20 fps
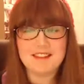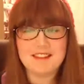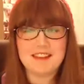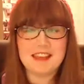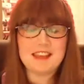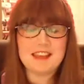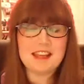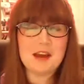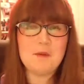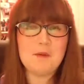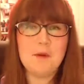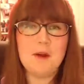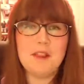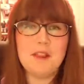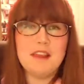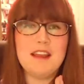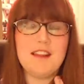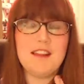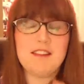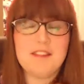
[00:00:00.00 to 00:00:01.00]
See, now
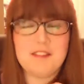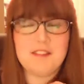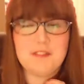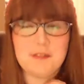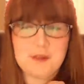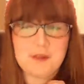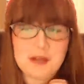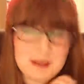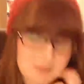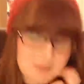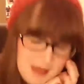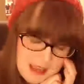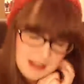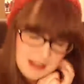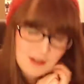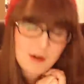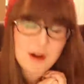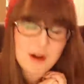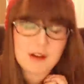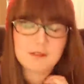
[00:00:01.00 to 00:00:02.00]
what these three
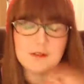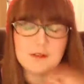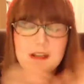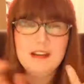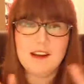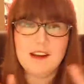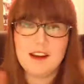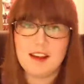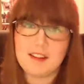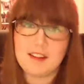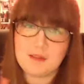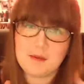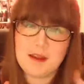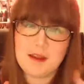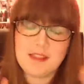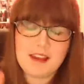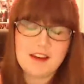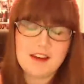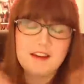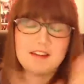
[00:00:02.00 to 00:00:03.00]
may not have realised
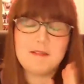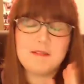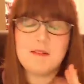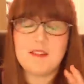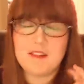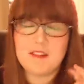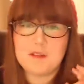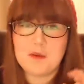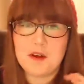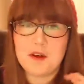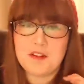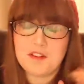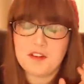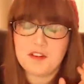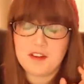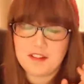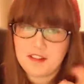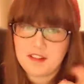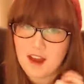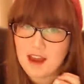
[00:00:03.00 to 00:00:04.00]
when they asked me this
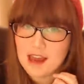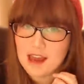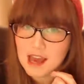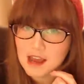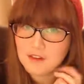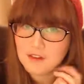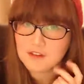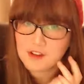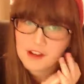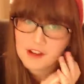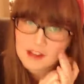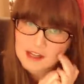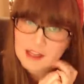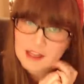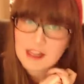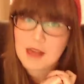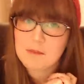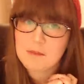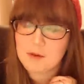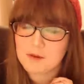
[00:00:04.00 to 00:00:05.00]
question is that I have done a
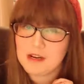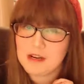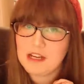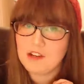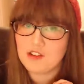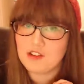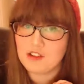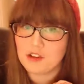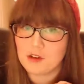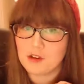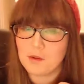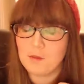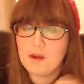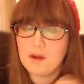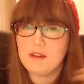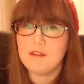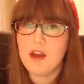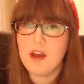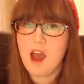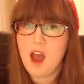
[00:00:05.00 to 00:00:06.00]
collaboration
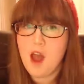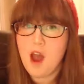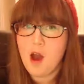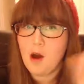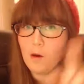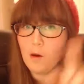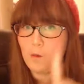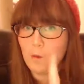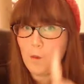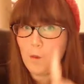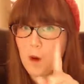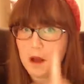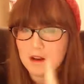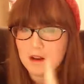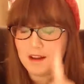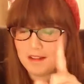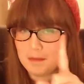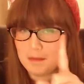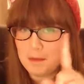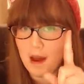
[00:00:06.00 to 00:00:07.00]
with
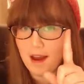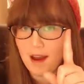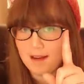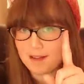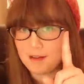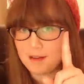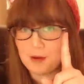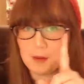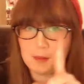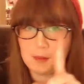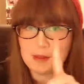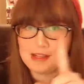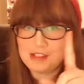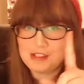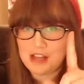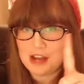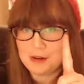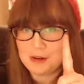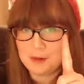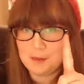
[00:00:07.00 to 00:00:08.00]
one other person on my
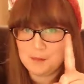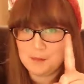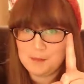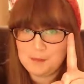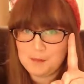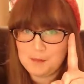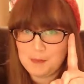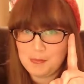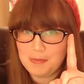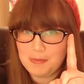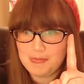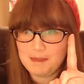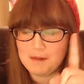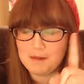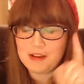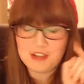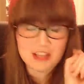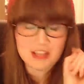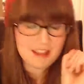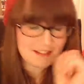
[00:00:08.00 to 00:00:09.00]
channel,
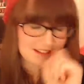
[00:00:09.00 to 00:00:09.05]
which